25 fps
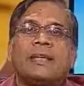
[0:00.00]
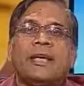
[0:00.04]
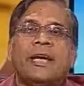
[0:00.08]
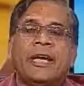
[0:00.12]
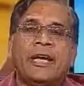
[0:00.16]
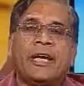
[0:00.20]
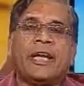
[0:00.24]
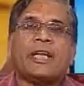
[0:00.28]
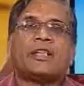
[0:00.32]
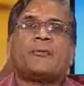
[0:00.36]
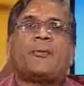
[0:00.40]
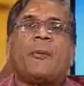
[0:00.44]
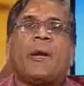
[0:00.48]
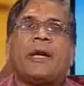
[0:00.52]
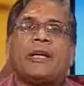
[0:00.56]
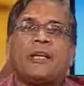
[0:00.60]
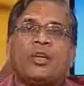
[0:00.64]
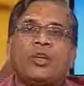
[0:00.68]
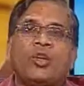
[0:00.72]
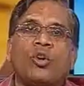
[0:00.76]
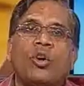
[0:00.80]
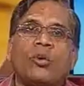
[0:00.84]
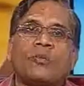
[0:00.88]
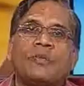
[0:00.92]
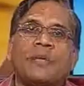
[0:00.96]

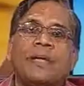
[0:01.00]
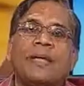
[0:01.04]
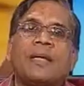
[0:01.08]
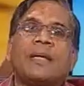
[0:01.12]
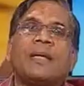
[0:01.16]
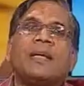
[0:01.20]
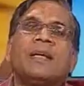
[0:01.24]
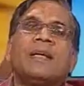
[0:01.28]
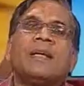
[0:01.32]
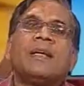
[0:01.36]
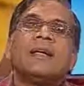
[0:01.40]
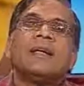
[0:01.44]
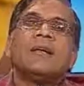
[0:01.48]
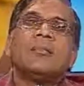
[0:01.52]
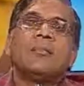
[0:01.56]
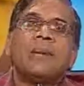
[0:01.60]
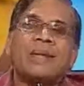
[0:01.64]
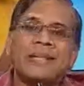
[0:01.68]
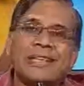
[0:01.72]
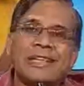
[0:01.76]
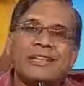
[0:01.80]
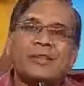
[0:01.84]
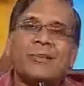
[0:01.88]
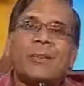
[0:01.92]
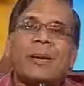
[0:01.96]
irrespective of the
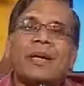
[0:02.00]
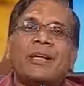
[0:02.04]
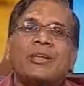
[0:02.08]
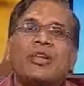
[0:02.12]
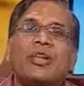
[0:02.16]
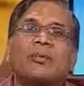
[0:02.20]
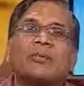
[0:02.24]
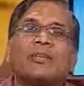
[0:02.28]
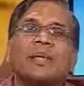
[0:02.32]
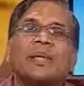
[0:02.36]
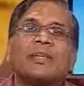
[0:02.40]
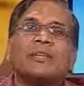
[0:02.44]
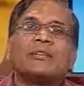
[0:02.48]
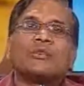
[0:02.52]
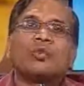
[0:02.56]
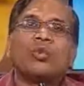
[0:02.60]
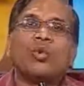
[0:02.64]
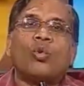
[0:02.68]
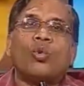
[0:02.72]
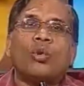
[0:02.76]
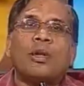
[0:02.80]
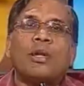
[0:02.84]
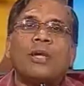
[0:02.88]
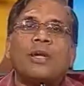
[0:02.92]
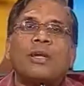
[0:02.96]
management of the
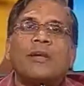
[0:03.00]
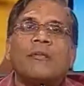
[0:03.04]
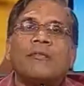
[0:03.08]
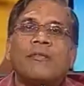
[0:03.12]
school,